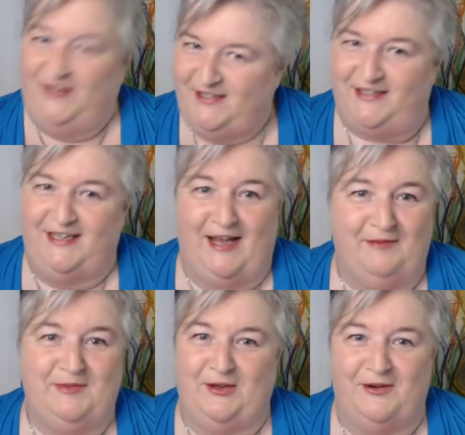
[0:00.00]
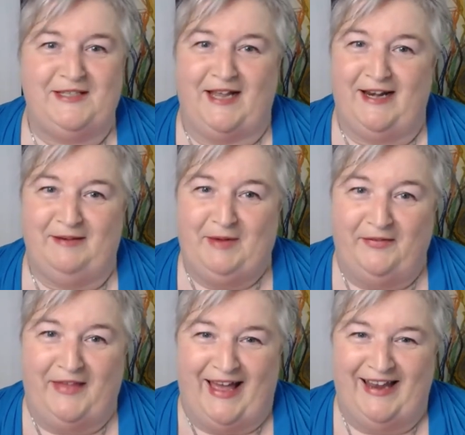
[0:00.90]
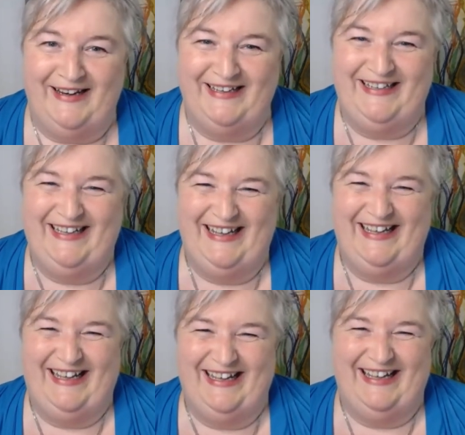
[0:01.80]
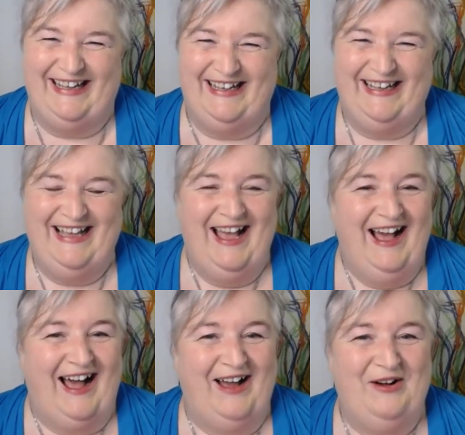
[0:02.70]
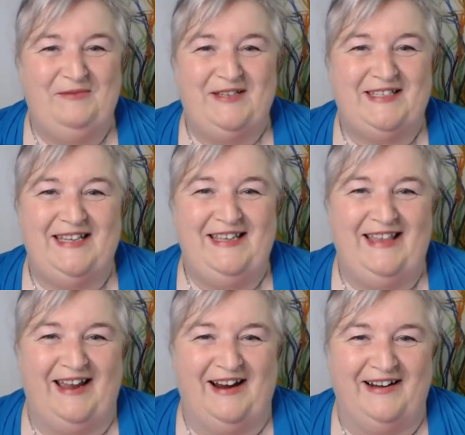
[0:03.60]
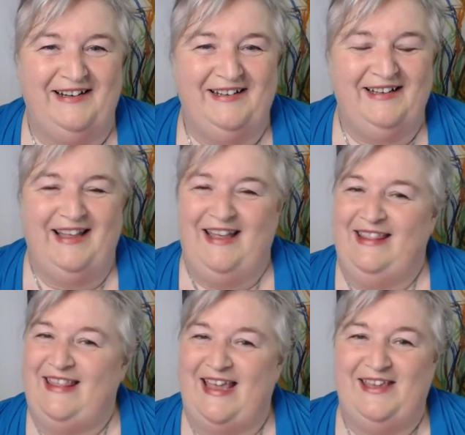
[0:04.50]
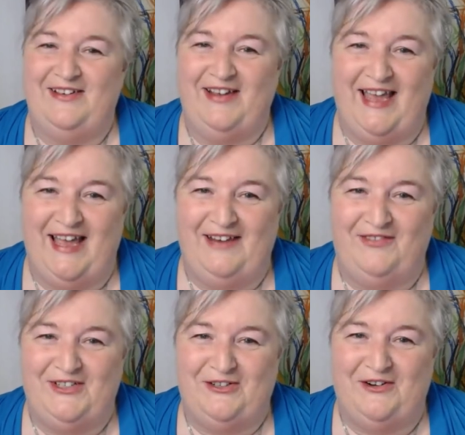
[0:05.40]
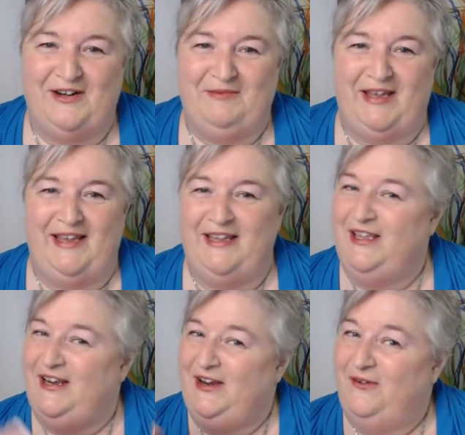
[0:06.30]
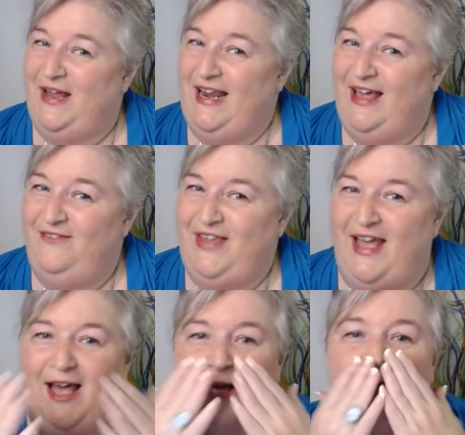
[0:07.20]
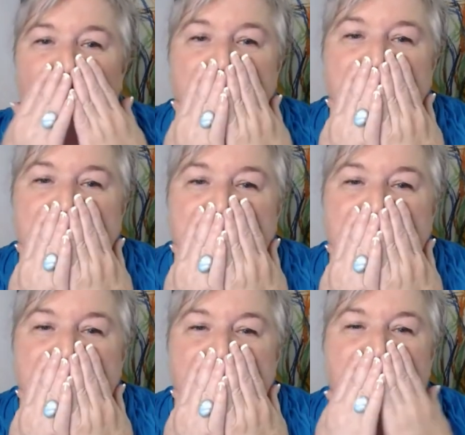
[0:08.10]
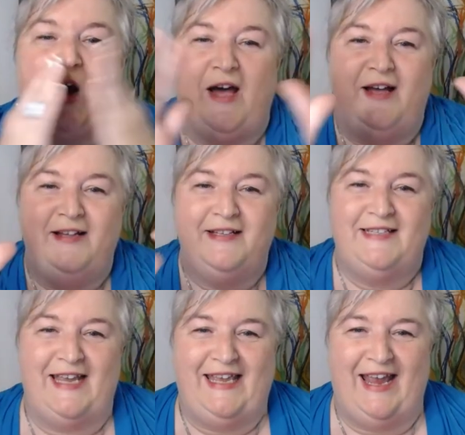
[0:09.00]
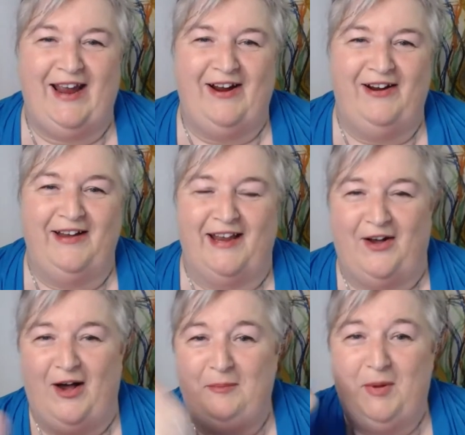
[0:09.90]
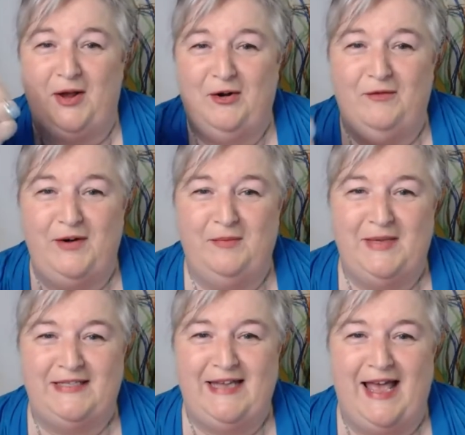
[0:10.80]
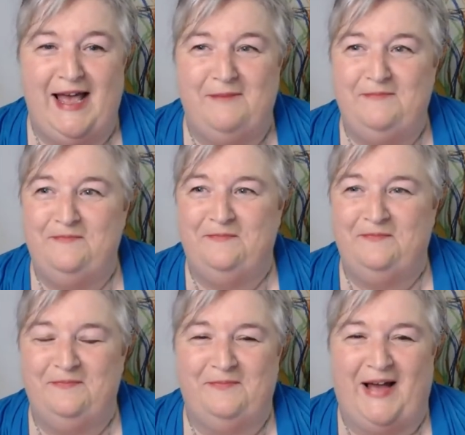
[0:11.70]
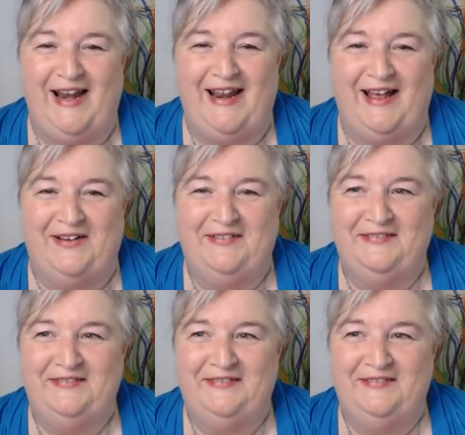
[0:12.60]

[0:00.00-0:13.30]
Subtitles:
fuzzy! I'm so excited about that. I hope to see you there. Thank you again for joining me. You know I love ya. Mwah. Take care and hop on over to Miss Dam. Bye now.